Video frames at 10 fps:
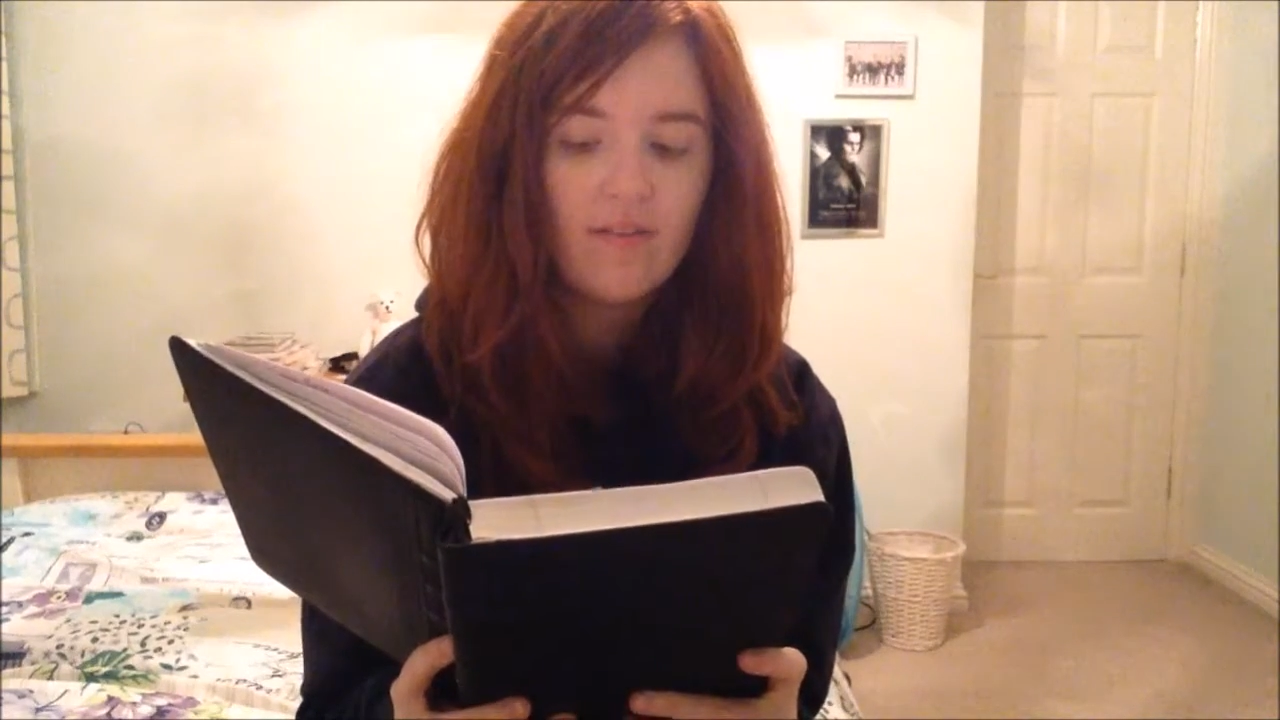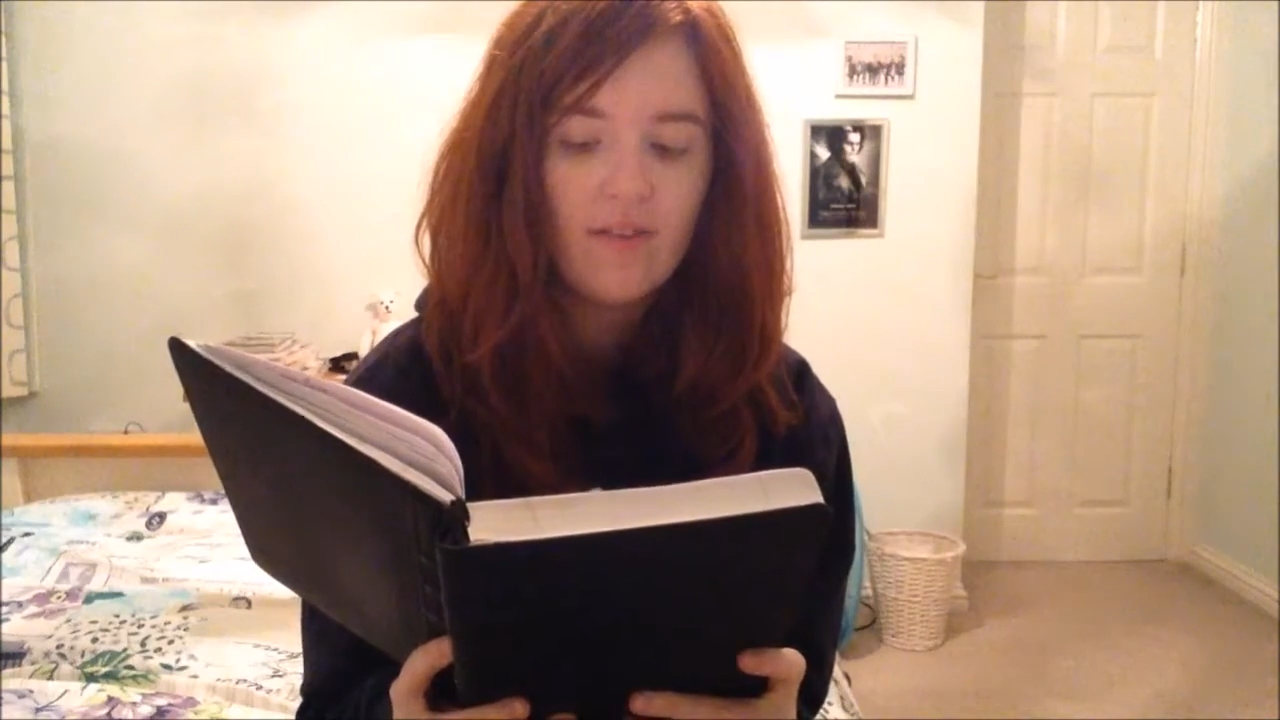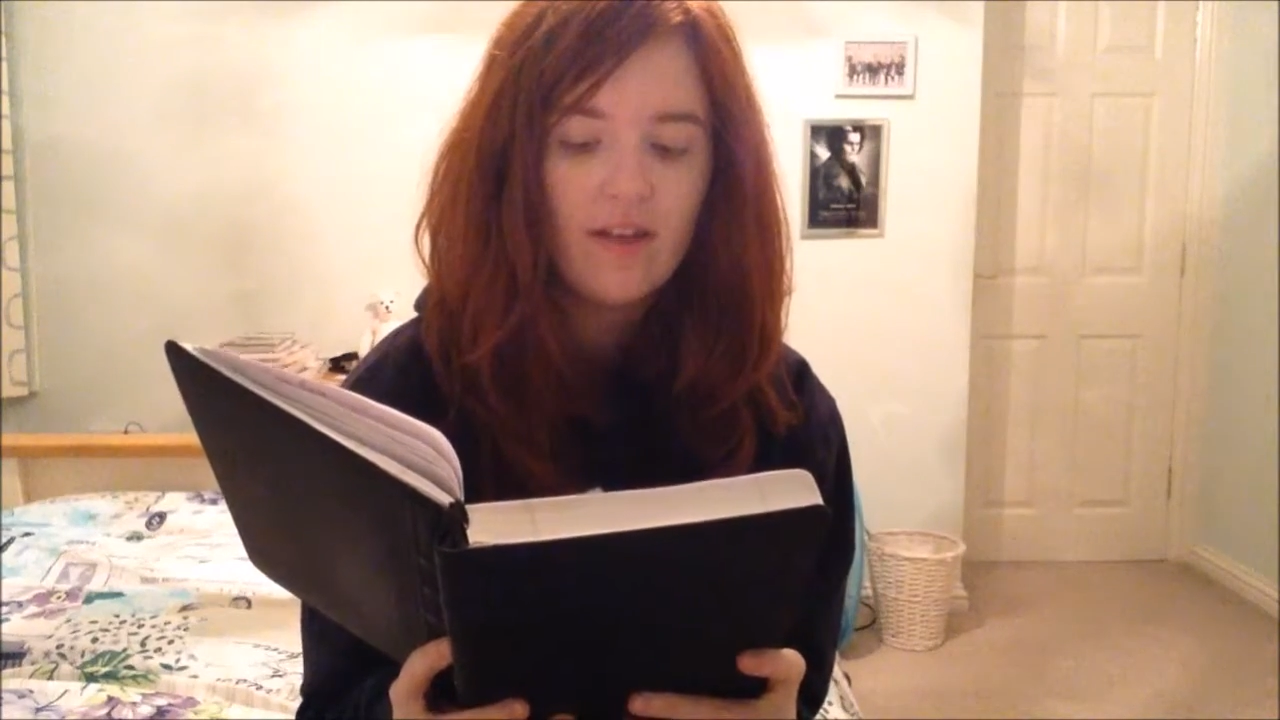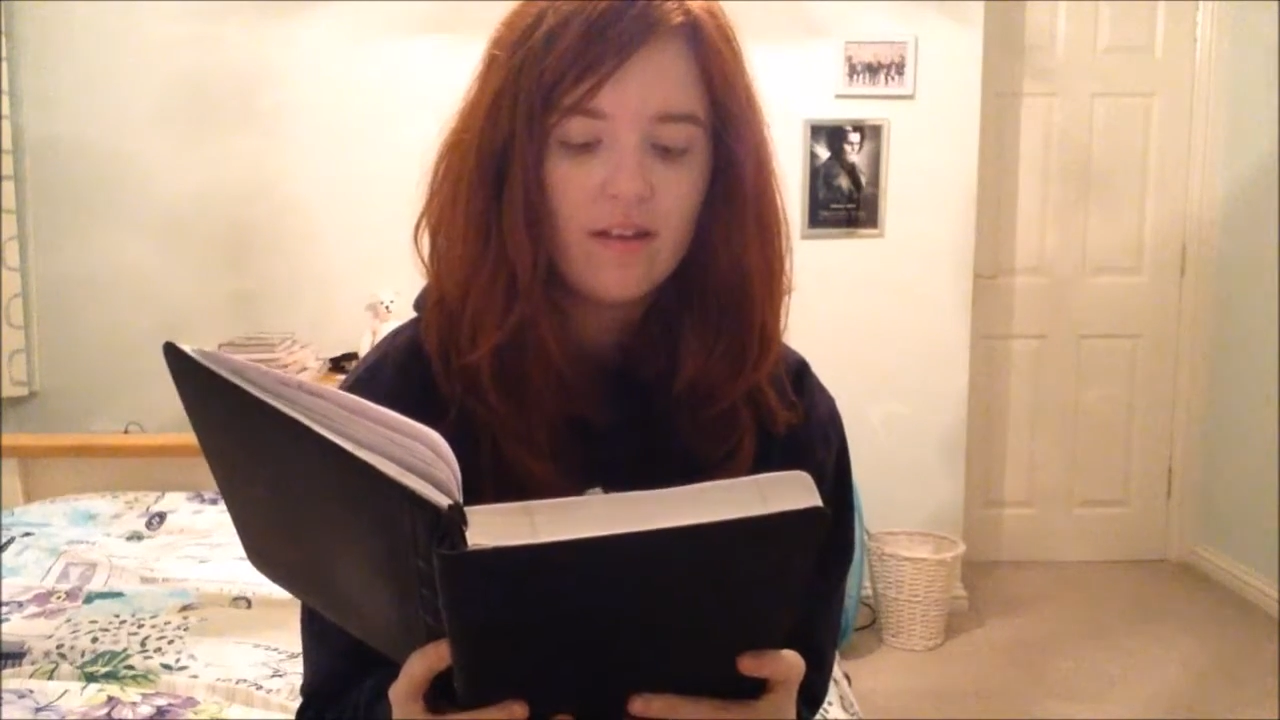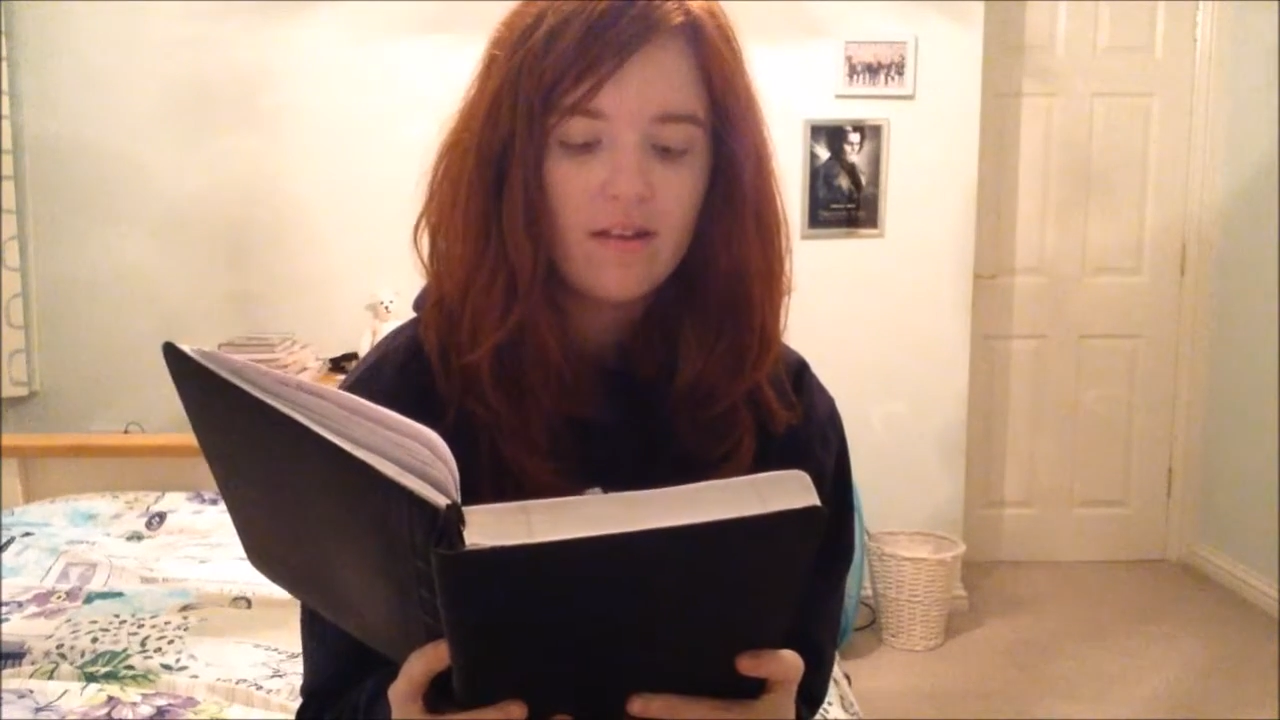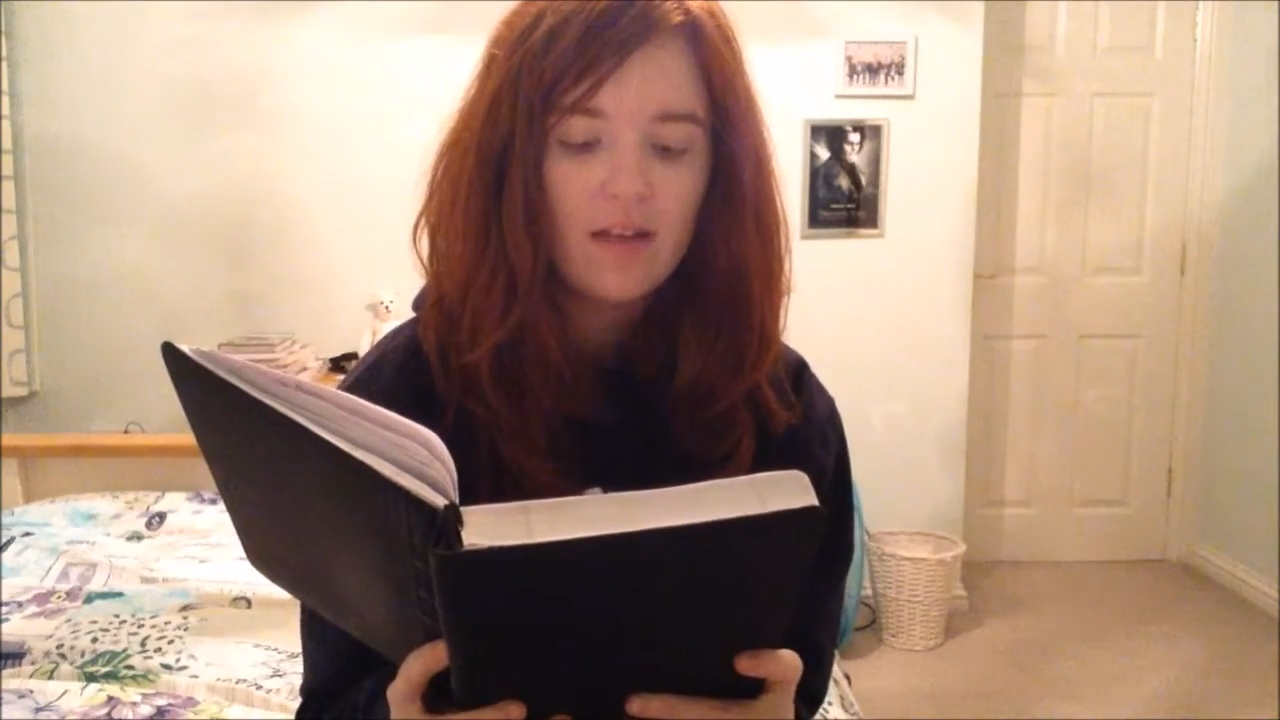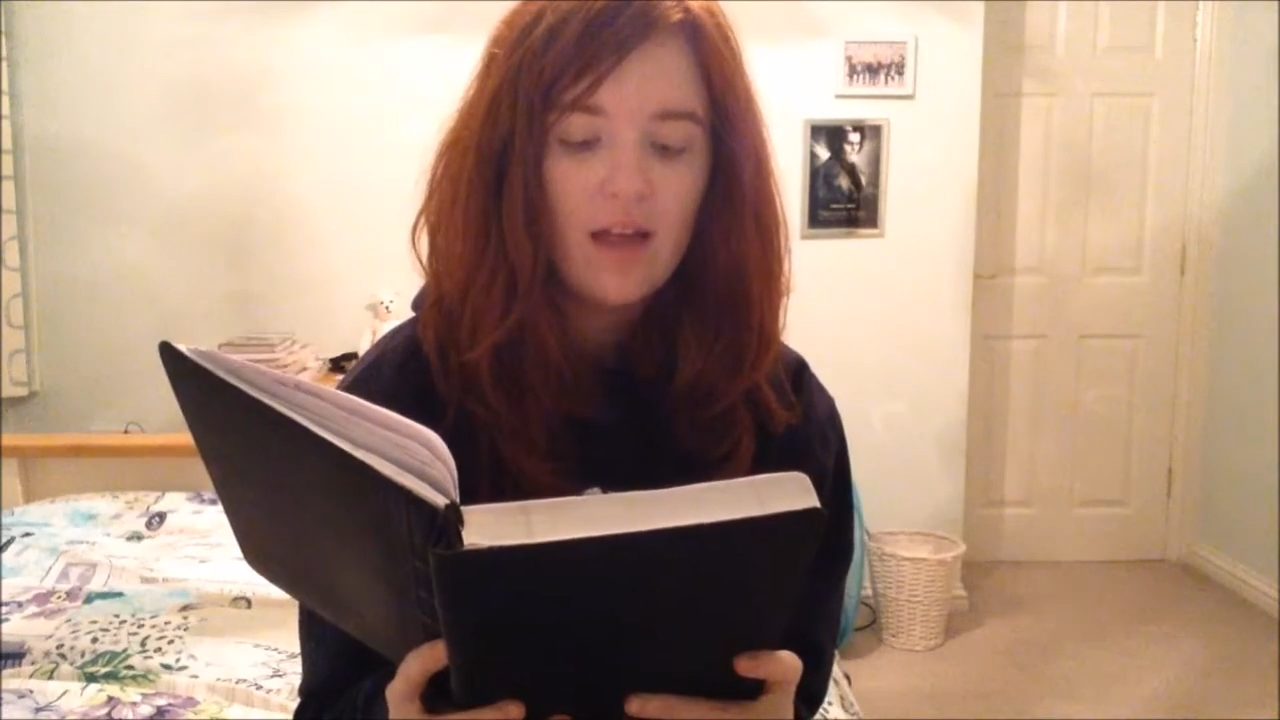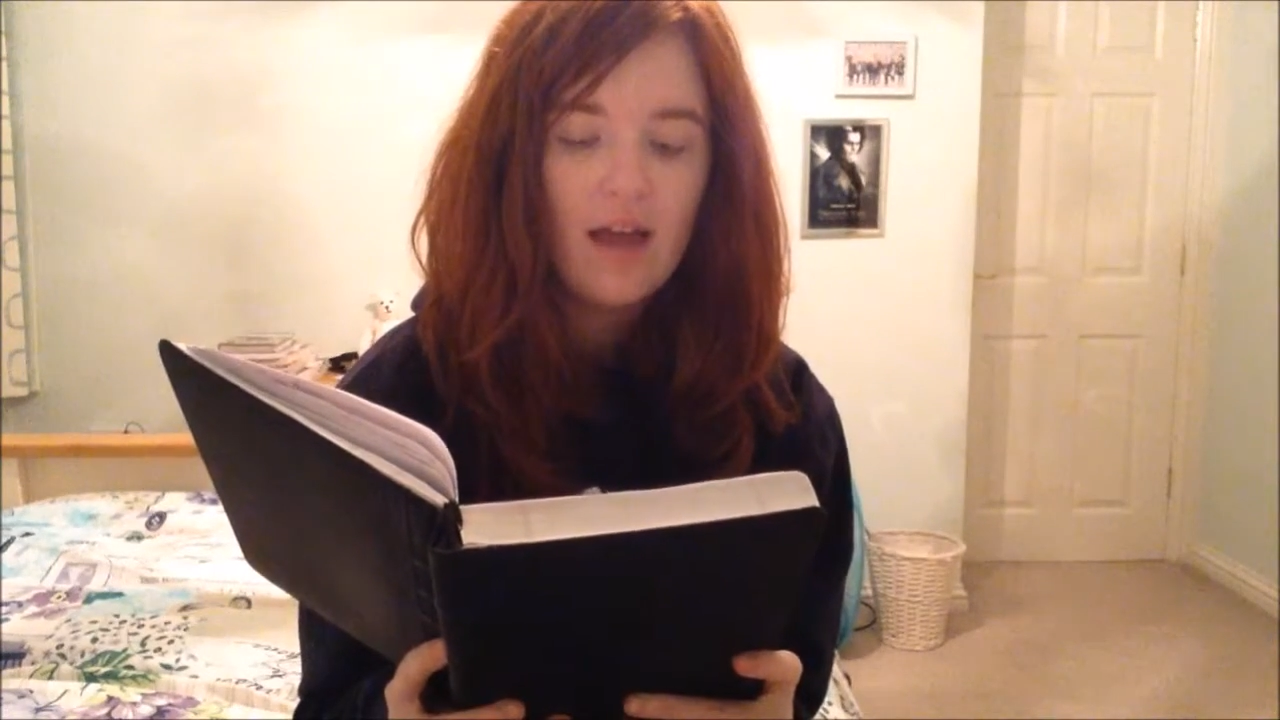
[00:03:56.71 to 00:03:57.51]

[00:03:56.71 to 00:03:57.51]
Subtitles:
face,